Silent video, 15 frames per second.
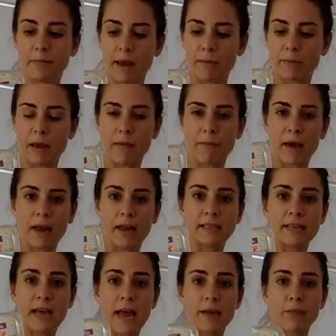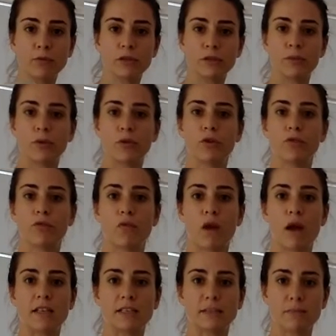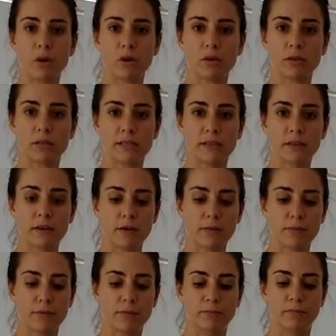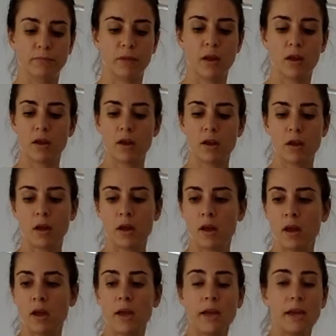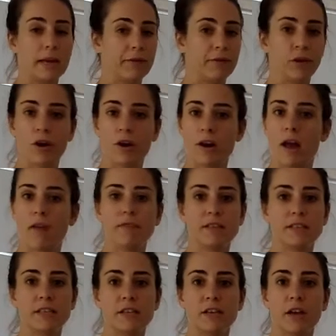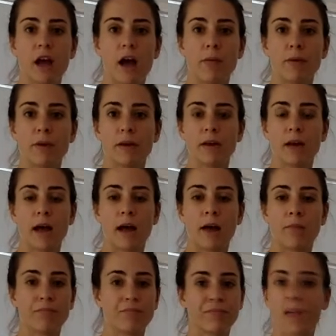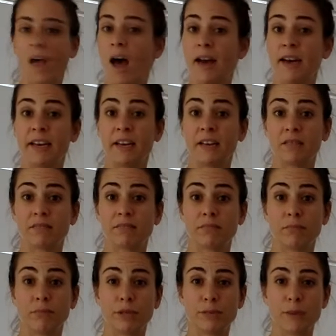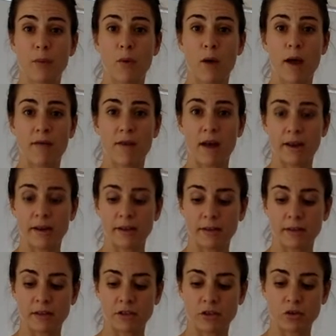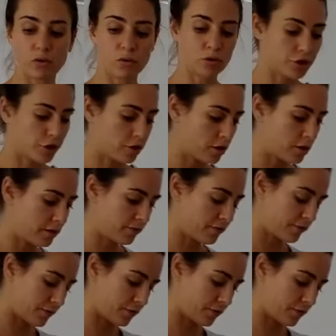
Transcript: maybe about a tablespoon of rice malt syrup. If you don't have this in your cupboard, honey, most people have honey, that's a good alternative.